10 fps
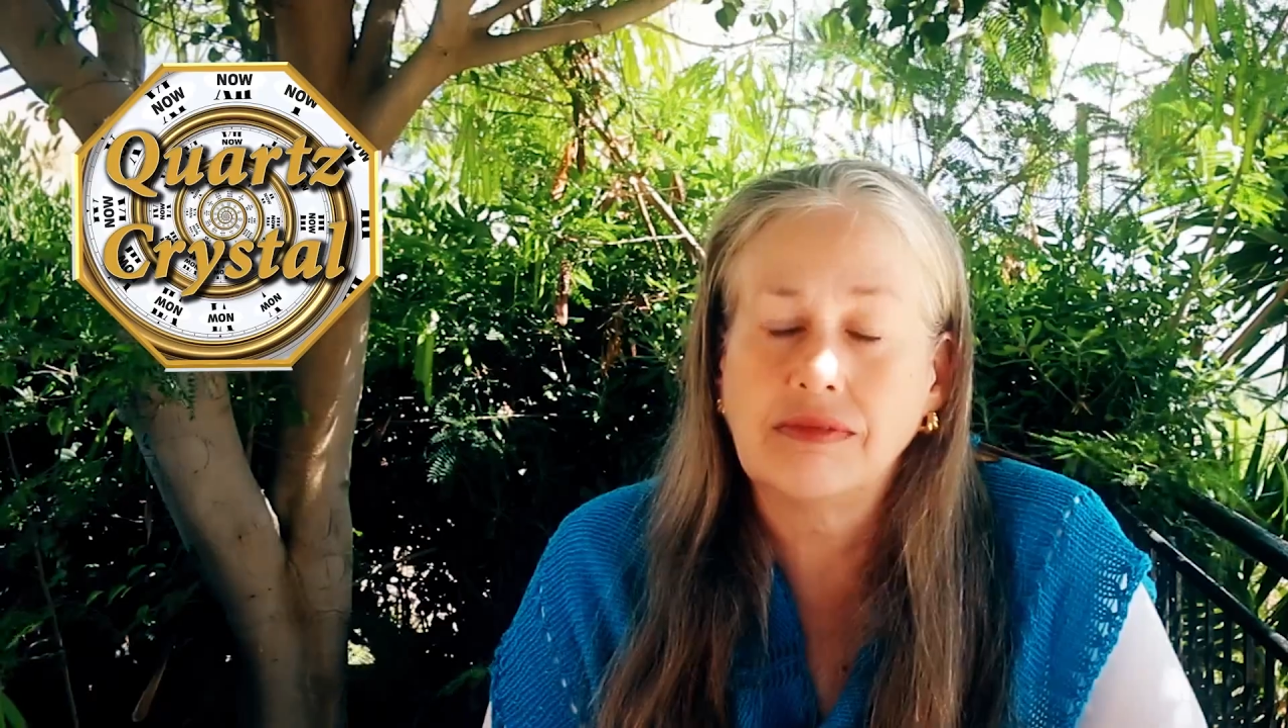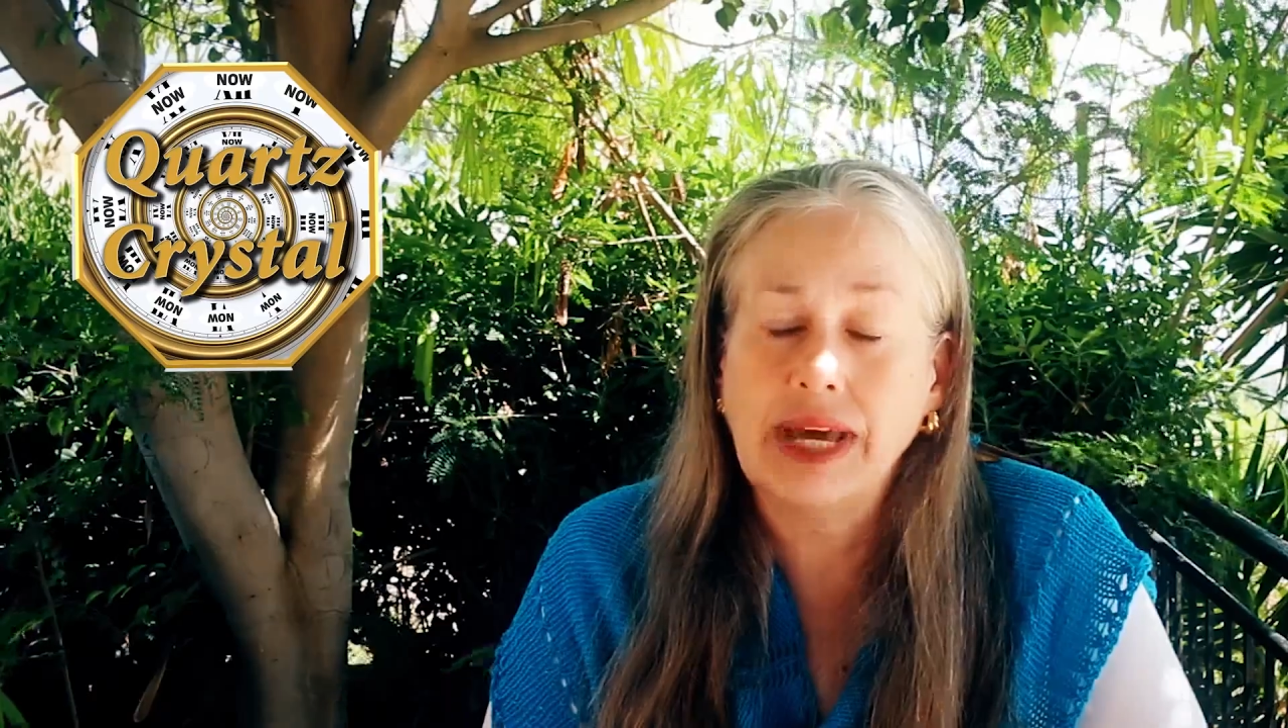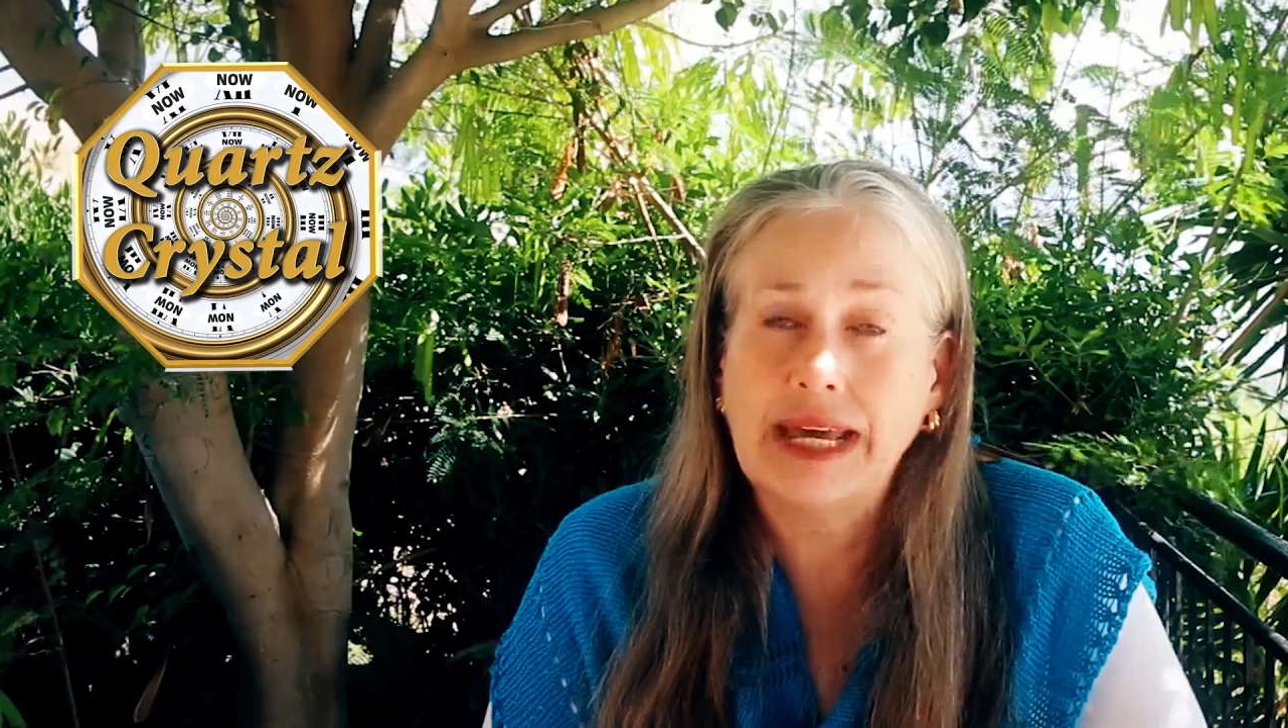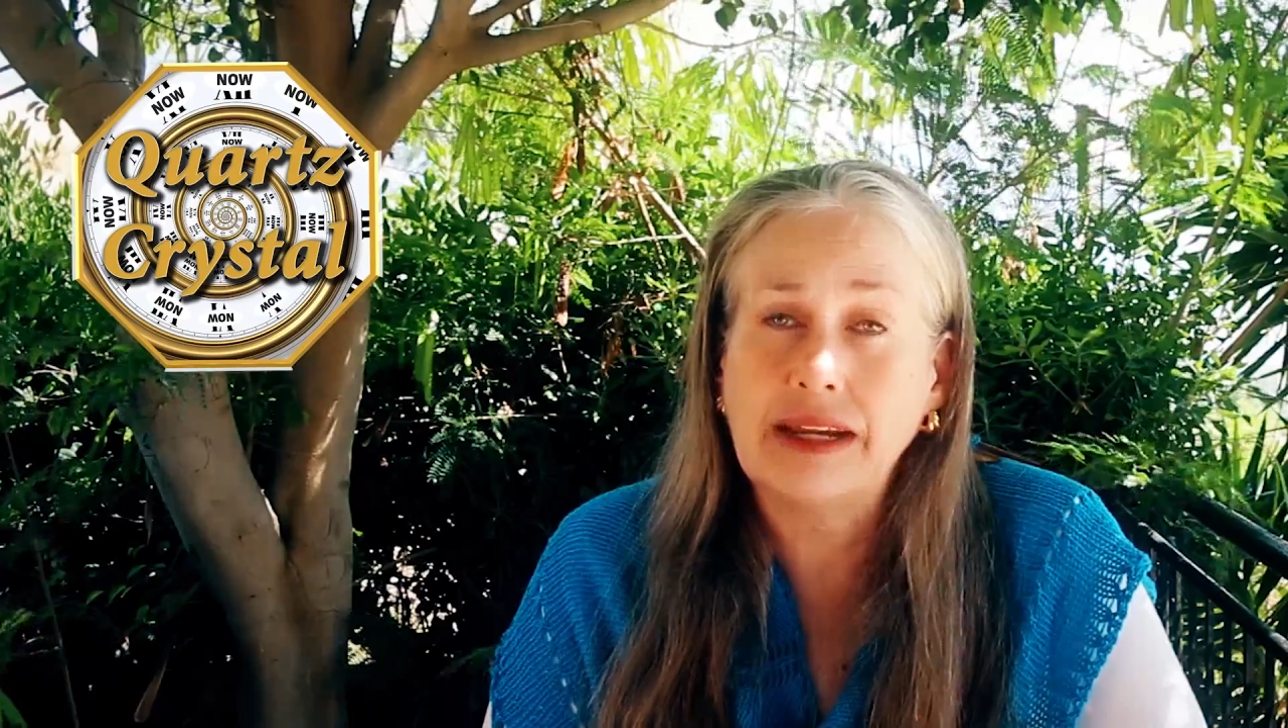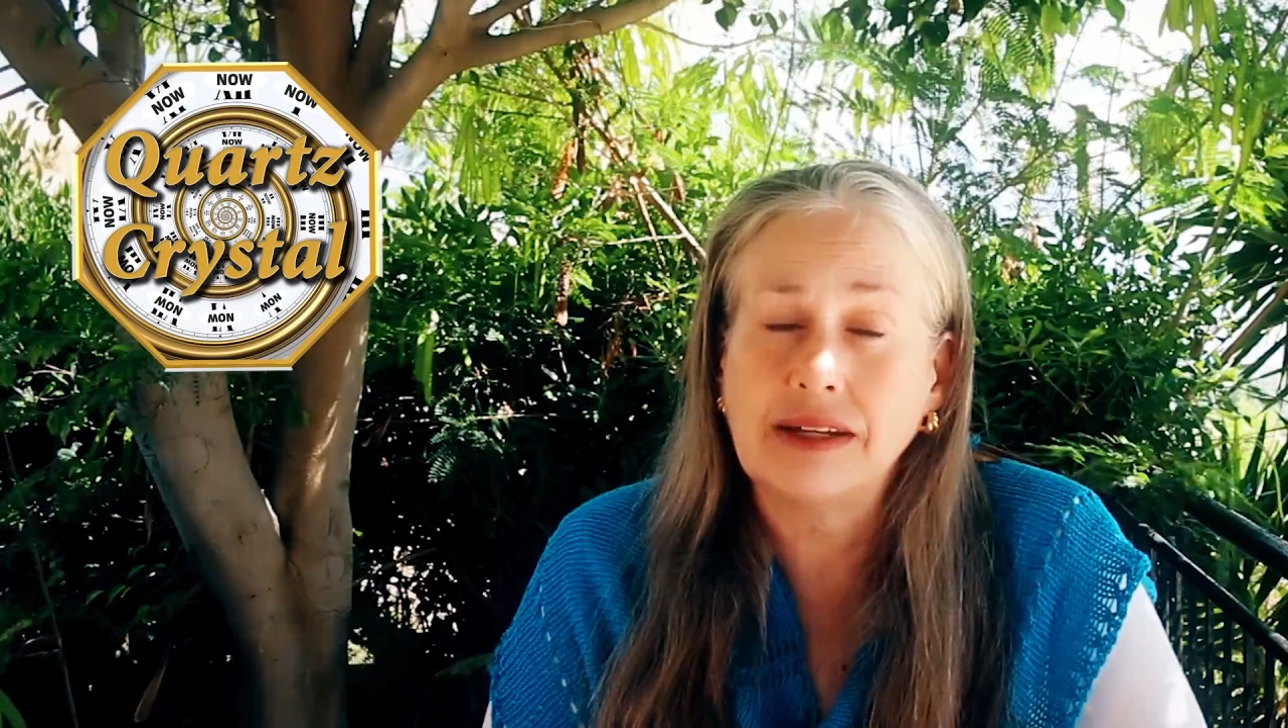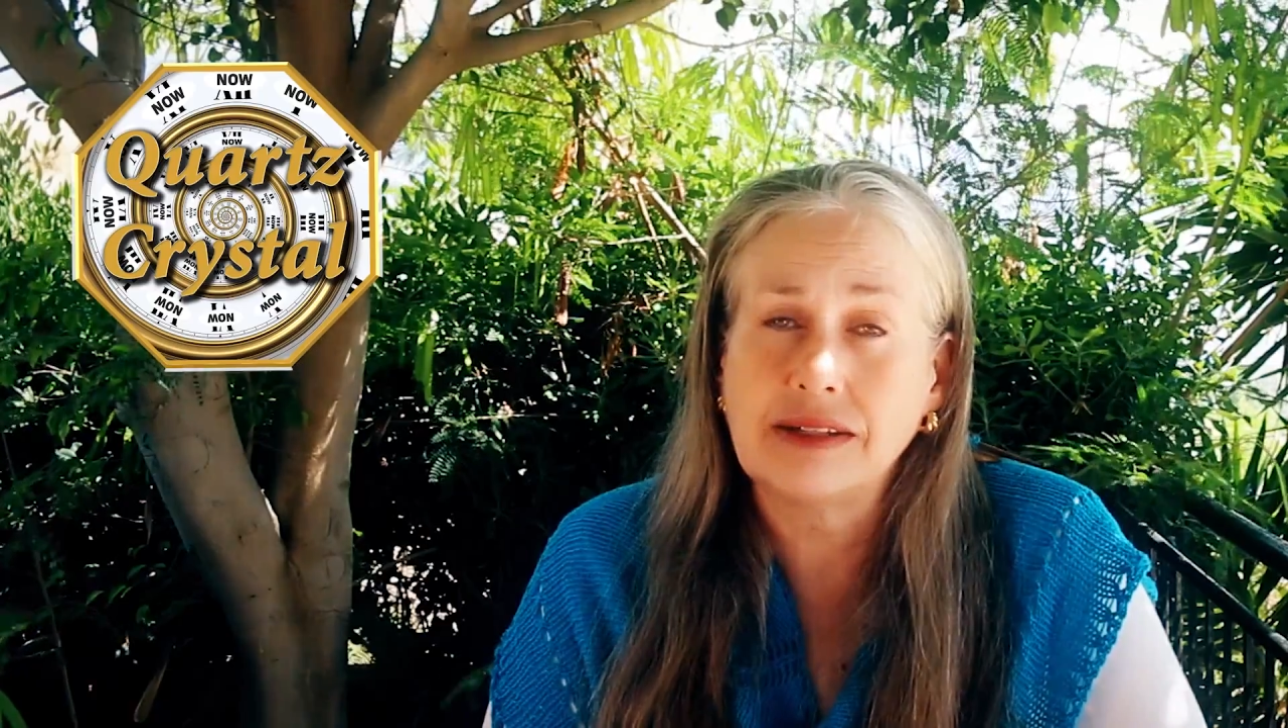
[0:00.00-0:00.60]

and it